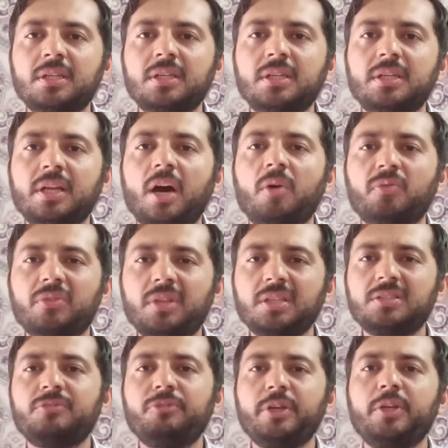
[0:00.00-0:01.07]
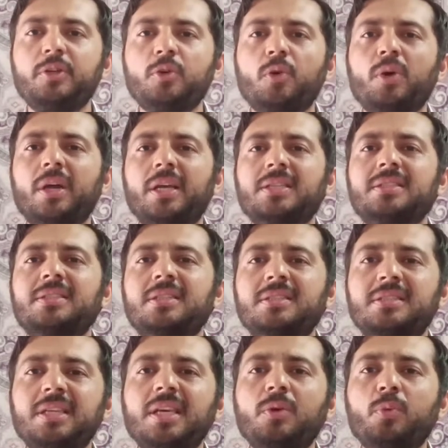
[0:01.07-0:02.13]
Now this video is the
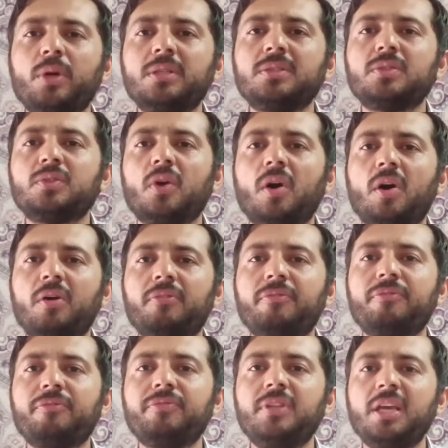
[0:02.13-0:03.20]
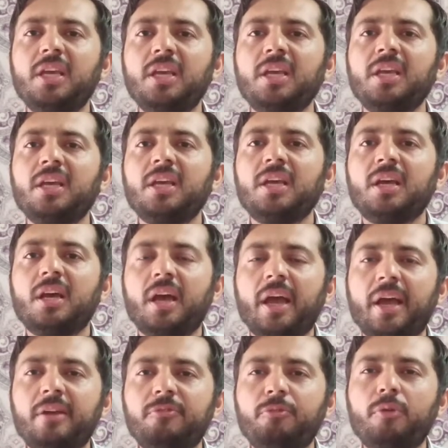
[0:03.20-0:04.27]
sequence of the
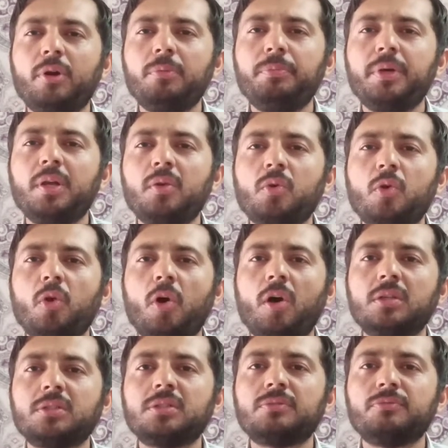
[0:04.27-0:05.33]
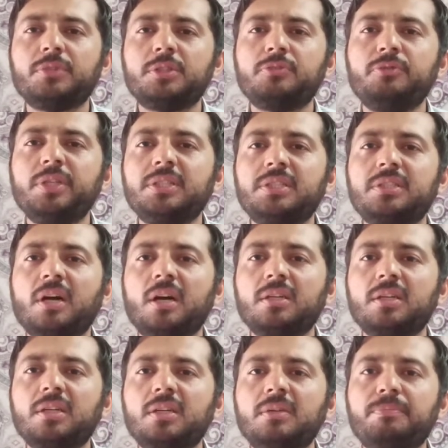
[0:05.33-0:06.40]
adverbial clause which we
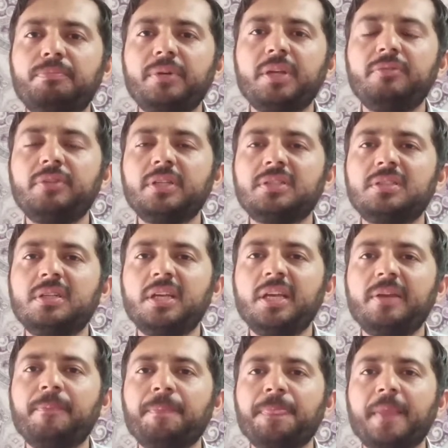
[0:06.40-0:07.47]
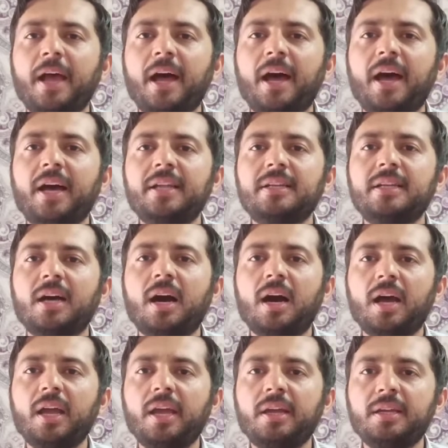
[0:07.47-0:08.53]
started previously, and
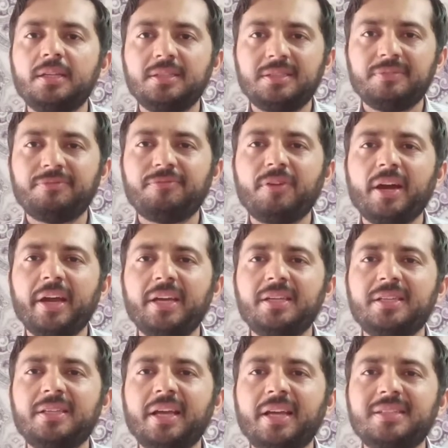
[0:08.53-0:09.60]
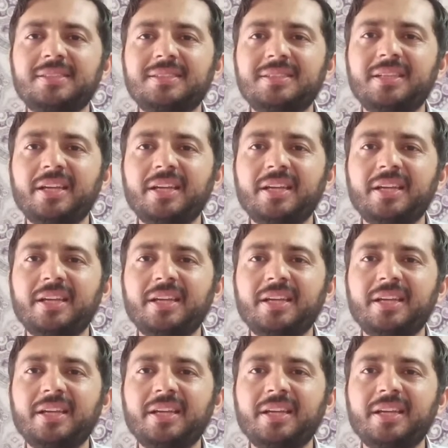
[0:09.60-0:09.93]
I defined that